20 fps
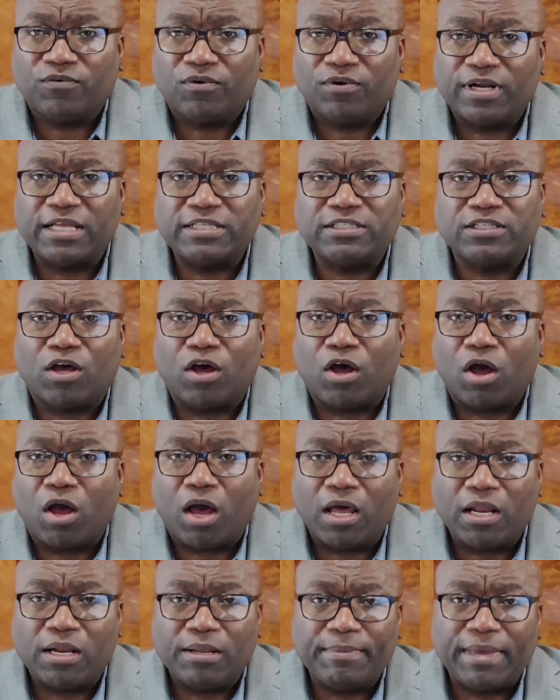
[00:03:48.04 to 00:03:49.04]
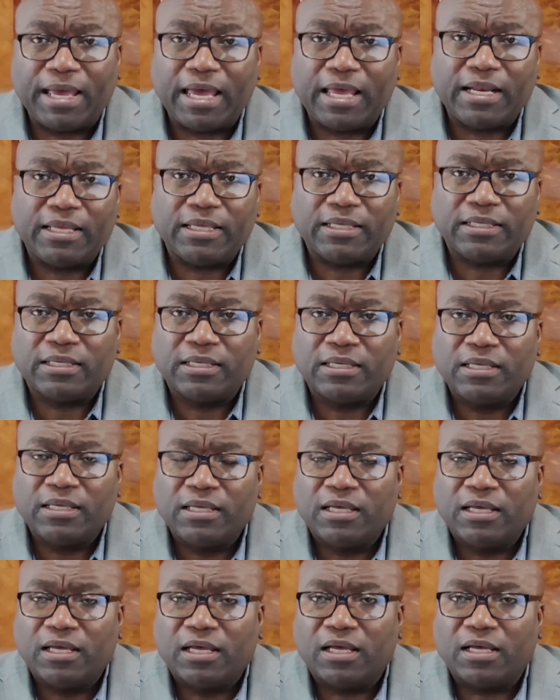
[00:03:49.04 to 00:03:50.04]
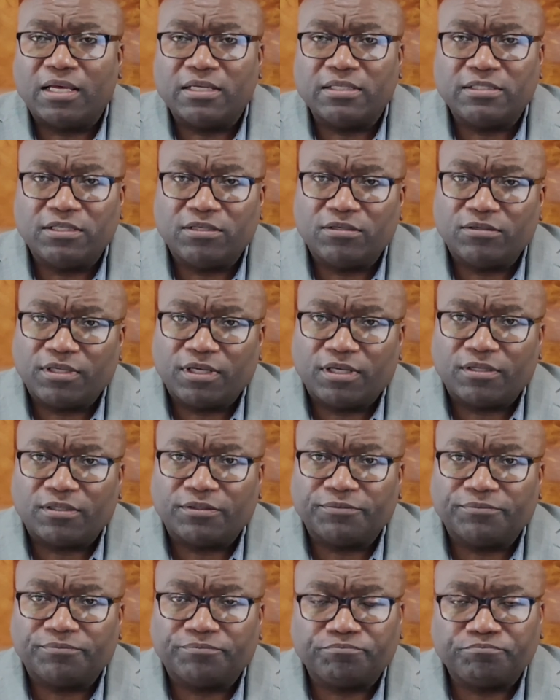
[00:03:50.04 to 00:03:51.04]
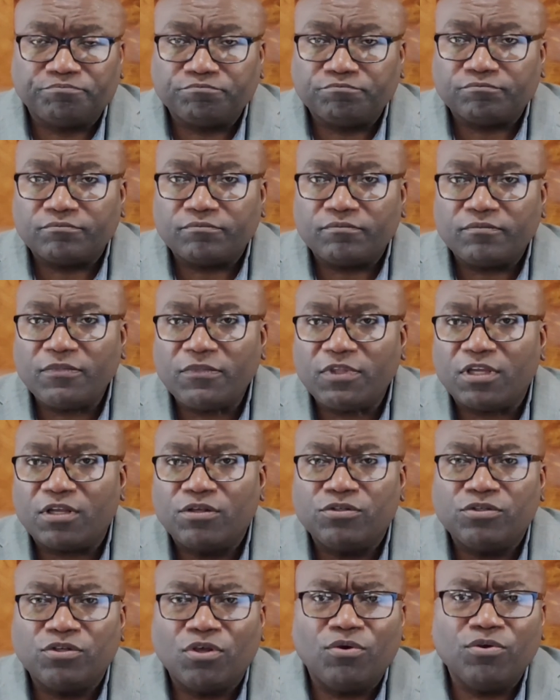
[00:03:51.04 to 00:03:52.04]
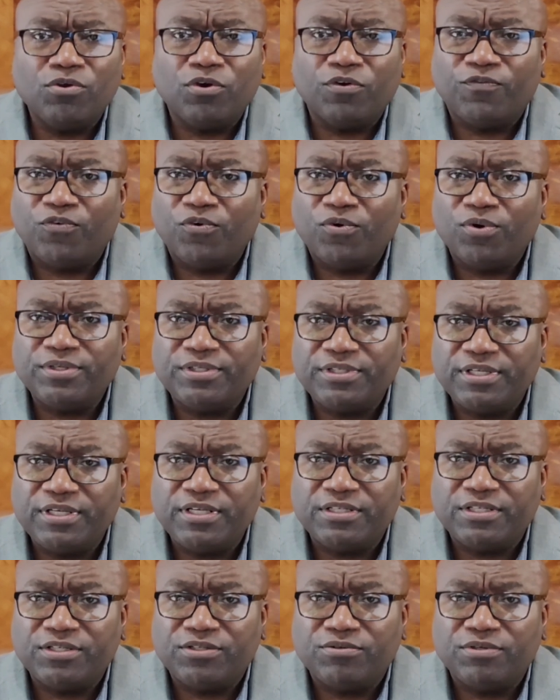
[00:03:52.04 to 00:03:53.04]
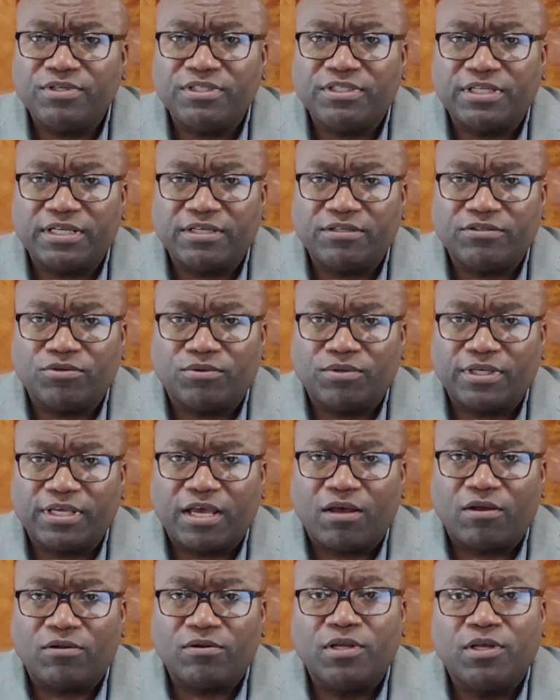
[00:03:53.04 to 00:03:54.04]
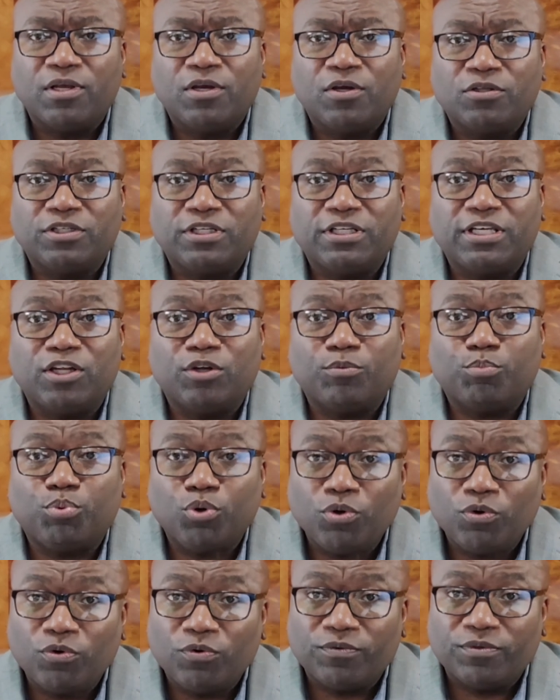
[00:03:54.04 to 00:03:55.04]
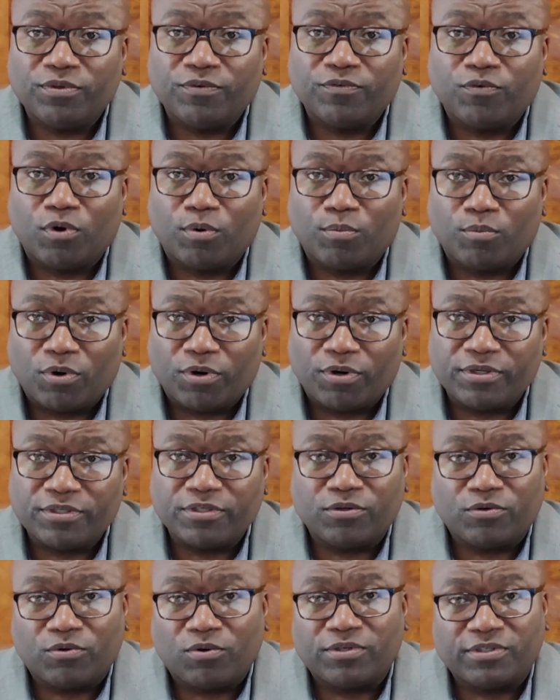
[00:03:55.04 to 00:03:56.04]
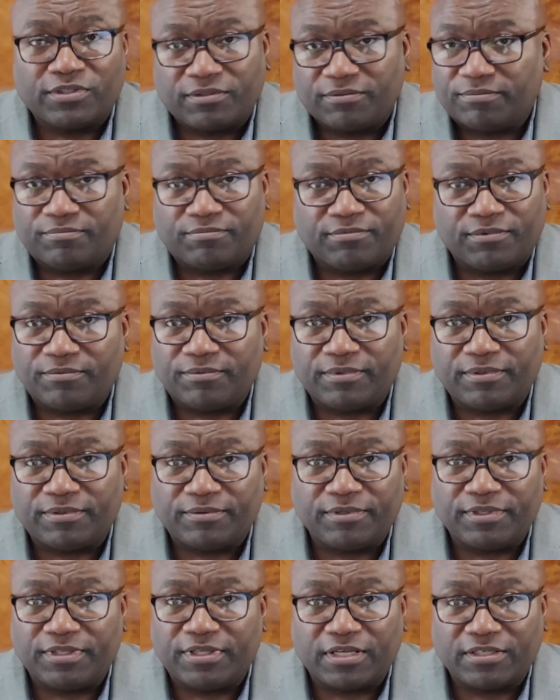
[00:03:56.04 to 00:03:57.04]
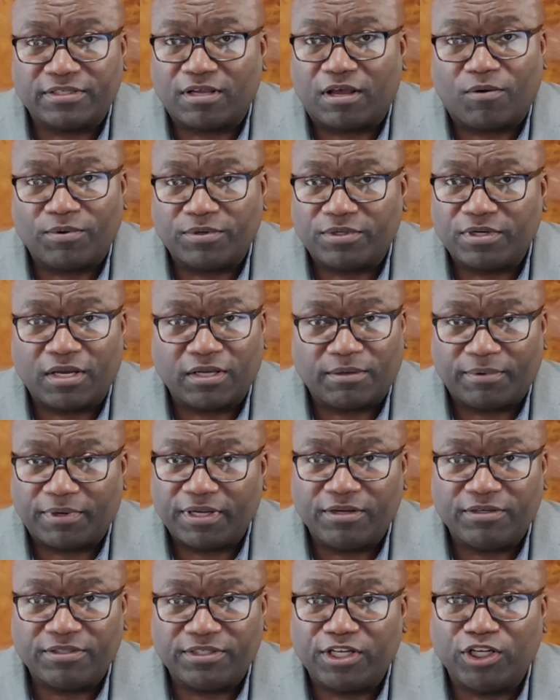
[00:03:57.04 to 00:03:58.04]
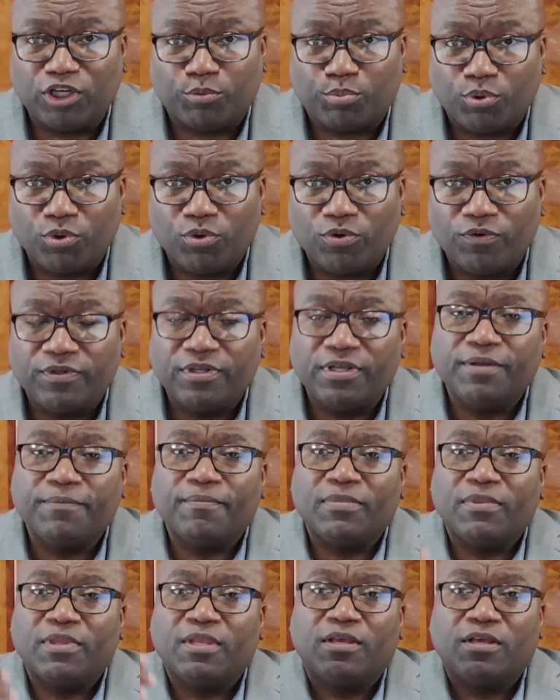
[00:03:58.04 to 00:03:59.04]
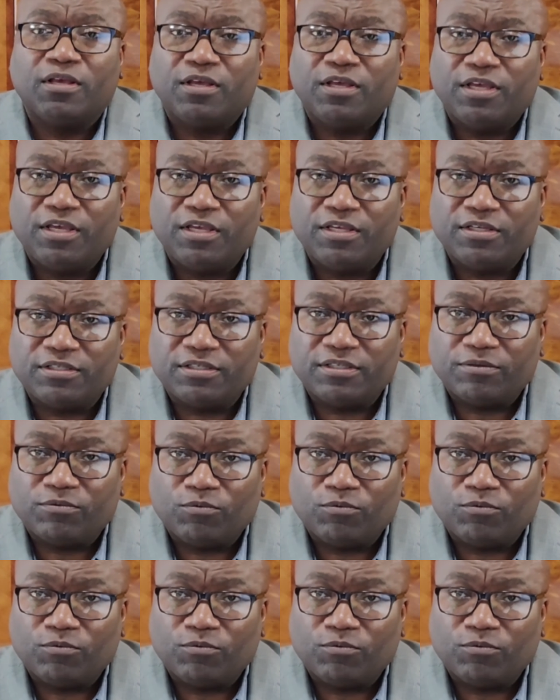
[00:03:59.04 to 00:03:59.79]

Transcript: for. That's an automatic deal killer. So your 4 C's that you need to take into account to get approved for a mortgage, and of course, that's all we're talking about here is getting approved, is